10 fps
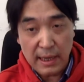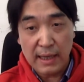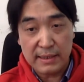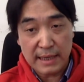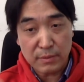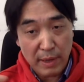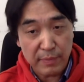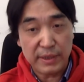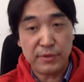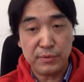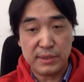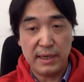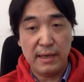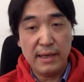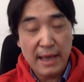That's why we use
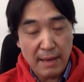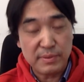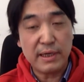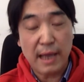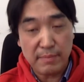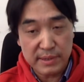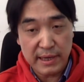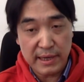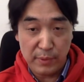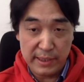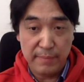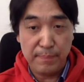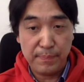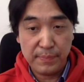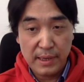MCMC algorithm.
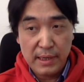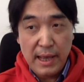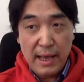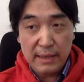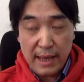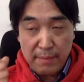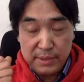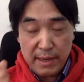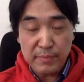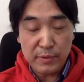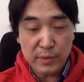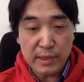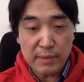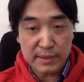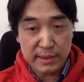And the MCMC
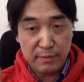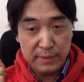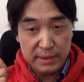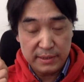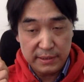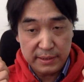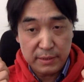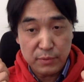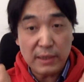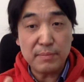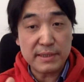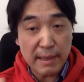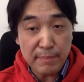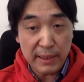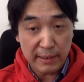algorithm is a random
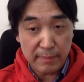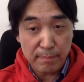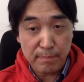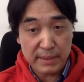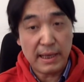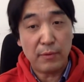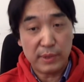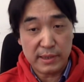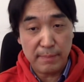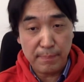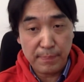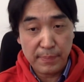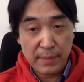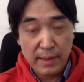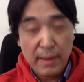sampling based algorithm.
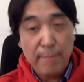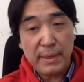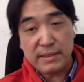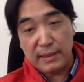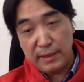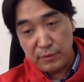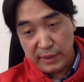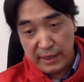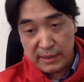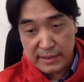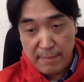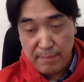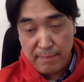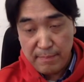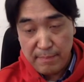Basically, you take a
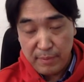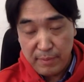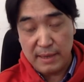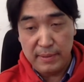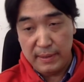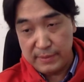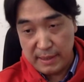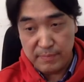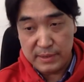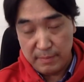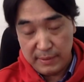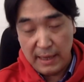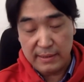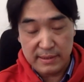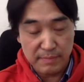sample from
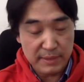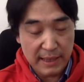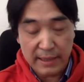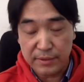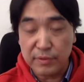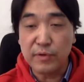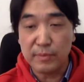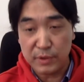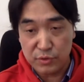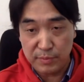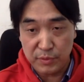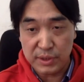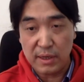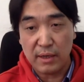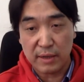something like uniform
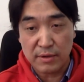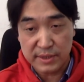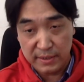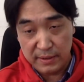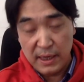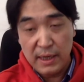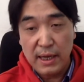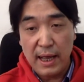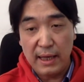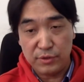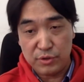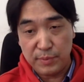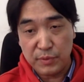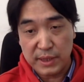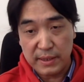distribution or Gaussian
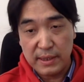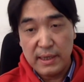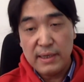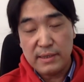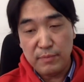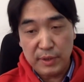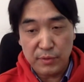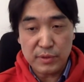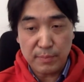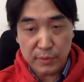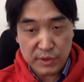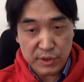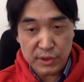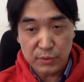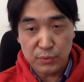distribution. Then we use a
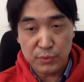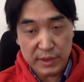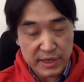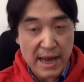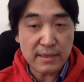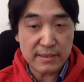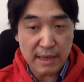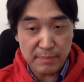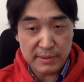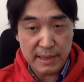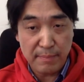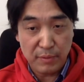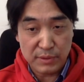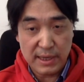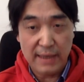procedure to reject some
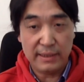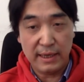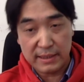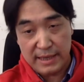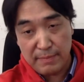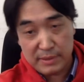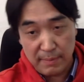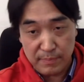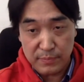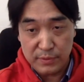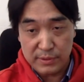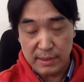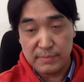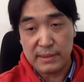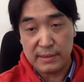samples and accept some
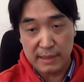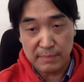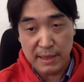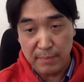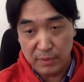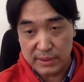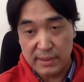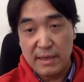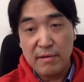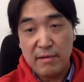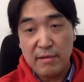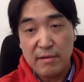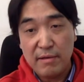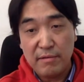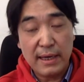samples.
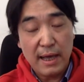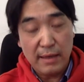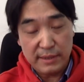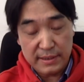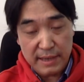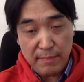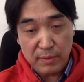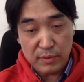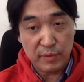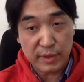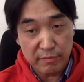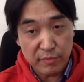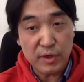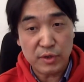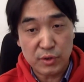Finally, this sample will
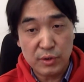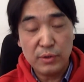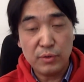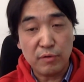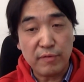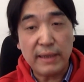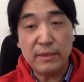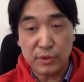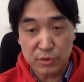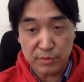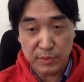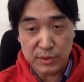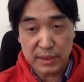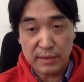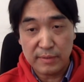converge to final
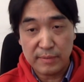distribution.